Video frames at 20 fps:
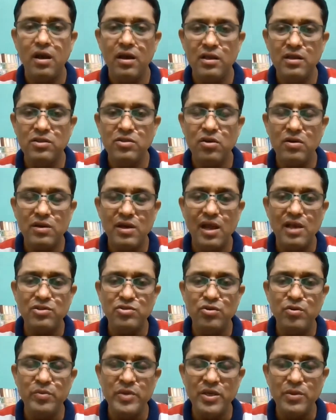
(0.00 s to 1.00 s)
in the
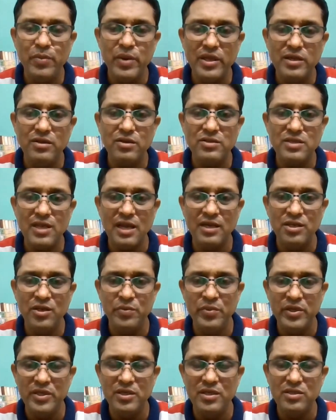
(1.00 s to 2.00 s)
classroom in various
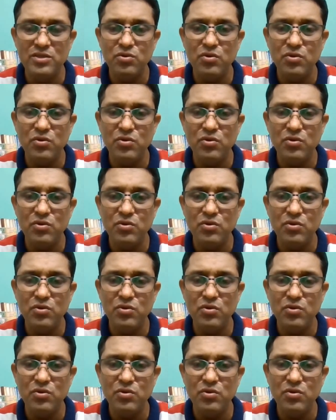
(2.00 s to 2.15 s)
activities.